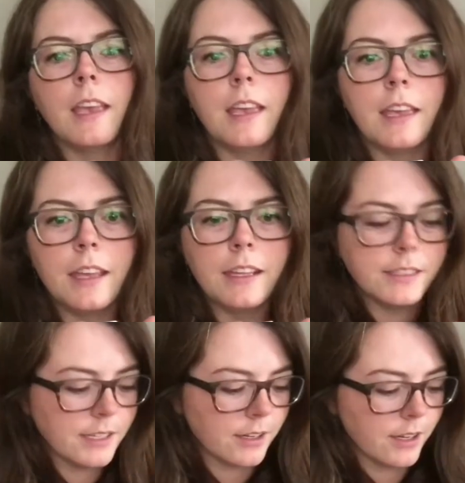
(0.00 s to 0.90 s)
And it's
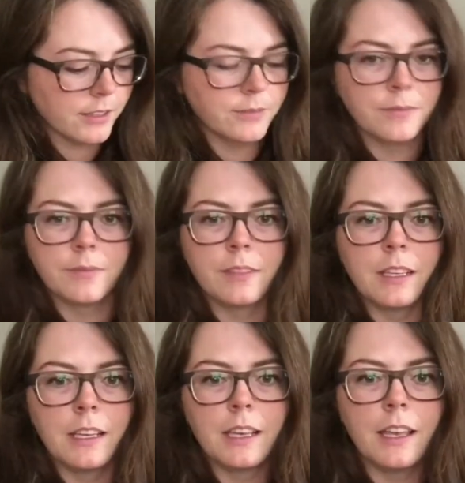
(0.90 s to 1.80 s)
stuck on.
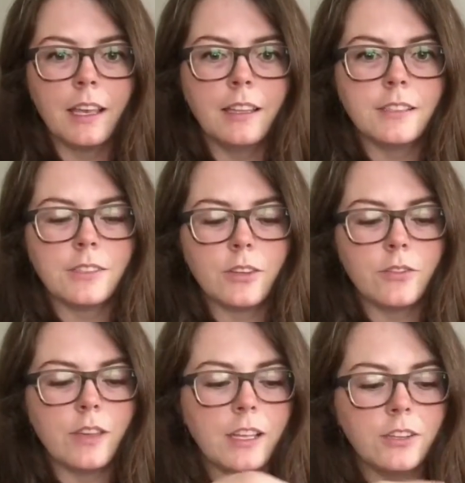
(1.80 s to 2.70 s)
And so
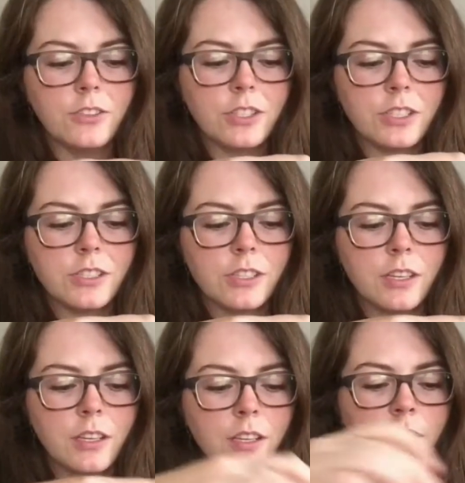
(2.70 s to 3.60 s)
then you just
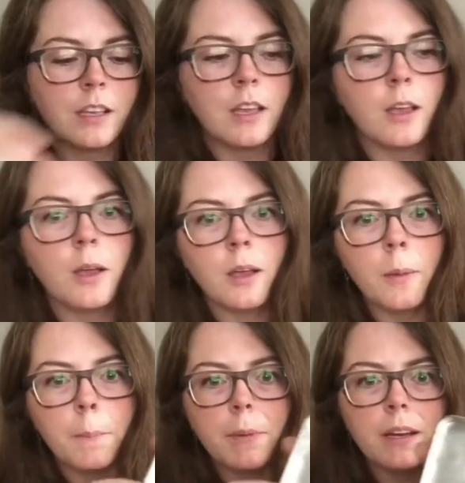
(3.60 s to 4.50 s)

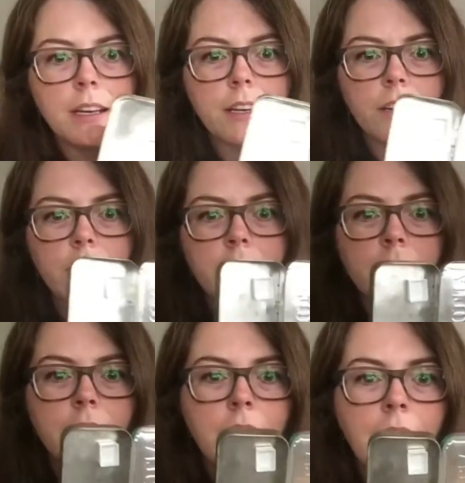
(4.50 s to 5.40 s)
put it in here,
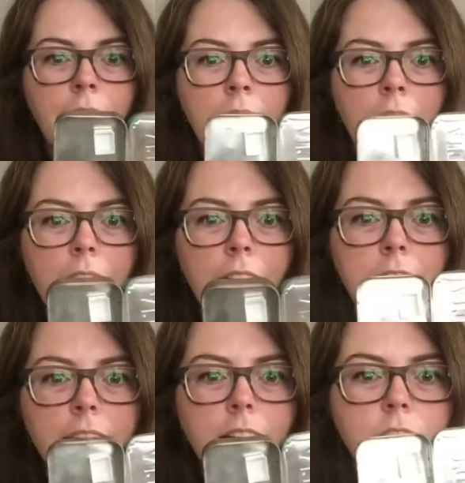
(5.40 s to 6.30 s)

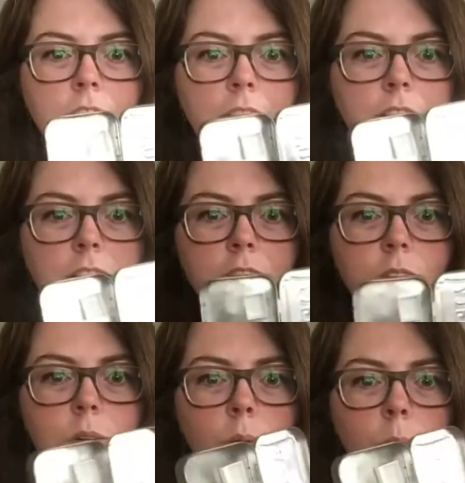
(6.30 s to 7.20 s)
and now you got your
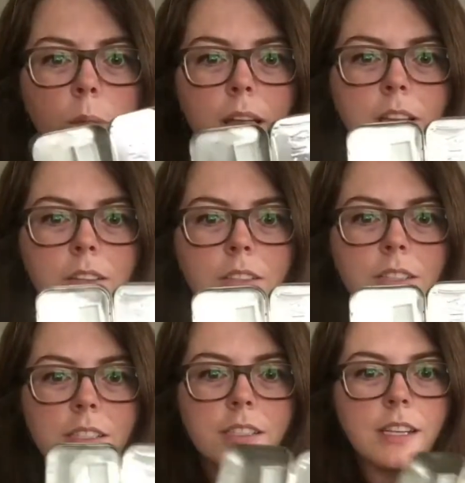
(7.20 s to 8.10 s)
little well
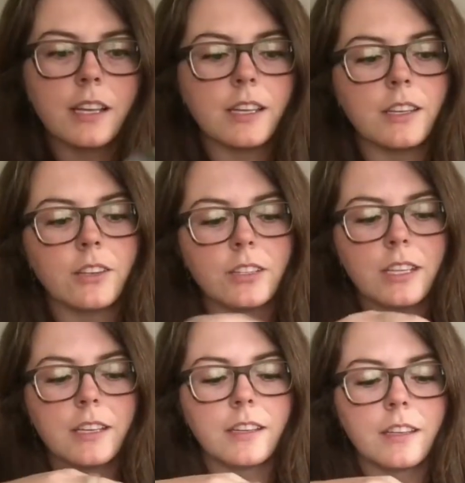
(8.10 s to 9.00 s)
stuck in your
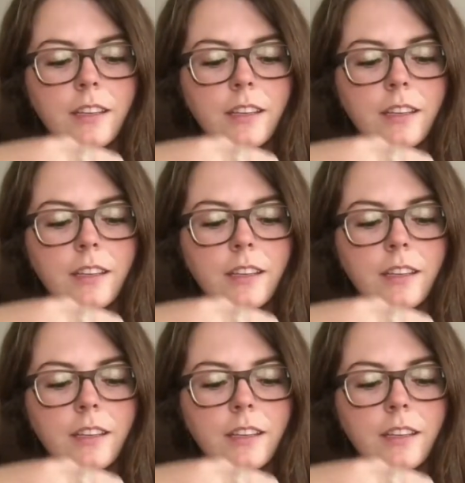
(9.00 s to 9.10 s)
tin.